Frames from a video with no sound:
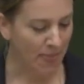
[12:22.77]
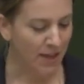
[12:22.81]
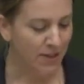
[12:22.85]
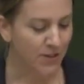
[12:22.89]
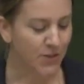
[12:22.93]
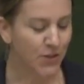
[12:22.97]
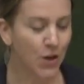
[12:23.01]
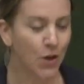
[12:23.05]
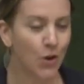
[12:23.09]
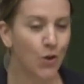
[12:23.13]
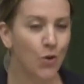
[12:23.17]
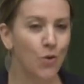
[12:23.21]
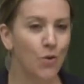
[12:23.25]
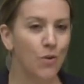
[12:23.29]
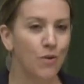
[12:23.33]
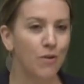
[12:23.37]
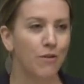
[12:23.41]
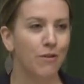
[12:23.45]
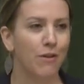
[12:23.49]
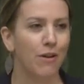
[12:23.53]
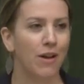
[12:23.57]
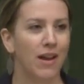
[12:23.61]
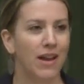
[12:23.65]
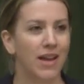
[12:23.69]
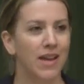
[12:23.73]

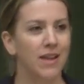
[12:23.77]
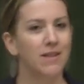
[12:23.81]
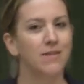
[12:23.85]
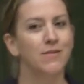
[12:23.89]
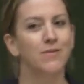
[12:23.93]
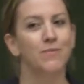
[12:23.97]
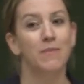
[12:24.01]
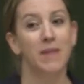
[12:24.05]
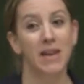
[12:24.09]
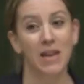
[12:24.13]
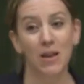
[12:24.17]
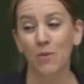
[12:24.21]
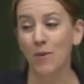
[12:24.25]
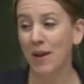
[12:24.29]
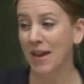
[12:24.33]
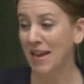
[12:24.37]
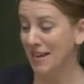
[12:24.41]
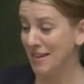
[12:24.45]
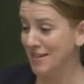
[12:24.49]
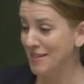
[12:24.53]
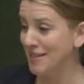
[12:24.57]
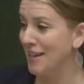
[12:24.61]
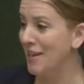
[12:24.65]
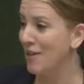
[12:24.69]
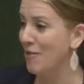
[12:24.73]
So uh, in many
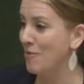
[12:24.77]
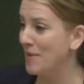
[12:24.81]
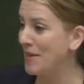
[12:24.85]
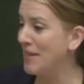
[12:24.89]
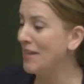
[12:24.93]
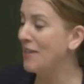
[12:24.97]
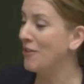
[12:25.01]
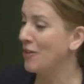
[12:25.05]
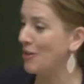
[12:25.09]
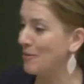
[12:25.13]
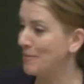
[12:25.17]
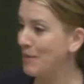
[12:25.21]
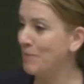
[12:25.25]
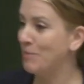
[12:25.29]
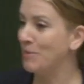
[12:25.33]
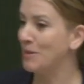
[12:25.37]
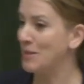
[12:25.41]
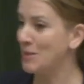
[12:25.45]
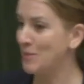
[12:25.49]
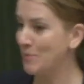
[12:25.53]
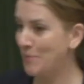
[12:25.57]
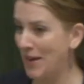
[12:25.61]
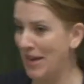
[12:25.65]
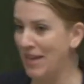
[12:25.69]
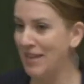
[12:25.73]
ways, I have been hearing people
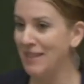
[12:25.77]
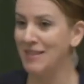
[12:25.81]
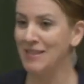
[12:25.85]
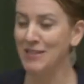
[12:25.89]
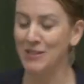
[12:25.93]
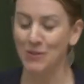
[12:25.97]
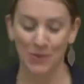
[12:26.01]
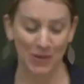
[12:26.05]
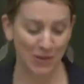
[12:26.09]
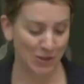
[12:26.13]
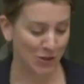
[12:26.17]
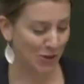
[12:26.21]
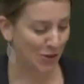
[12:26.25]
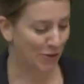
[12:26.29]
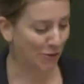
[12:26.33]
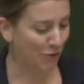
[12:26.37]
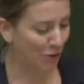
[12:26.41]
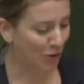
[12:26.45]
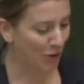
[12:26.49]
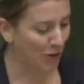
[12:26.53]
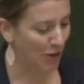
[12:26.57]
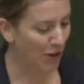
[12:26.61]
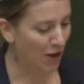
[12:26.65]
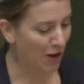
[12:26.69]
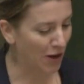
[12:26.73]
debate this question
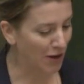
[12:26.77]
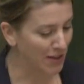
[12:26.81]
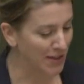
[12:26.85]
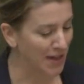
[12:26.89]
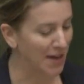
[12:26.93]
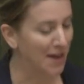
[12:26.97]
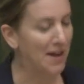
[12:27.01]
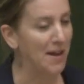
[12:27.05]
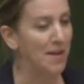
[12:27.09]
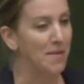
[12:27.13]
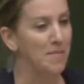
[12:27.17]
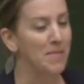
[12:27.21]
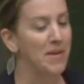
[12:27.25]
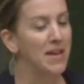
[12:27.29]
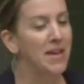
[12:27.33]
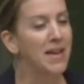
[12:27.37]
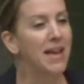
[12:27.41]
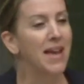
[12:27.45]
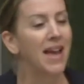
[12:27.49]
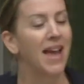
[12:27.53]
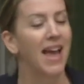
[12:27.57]
for a long time.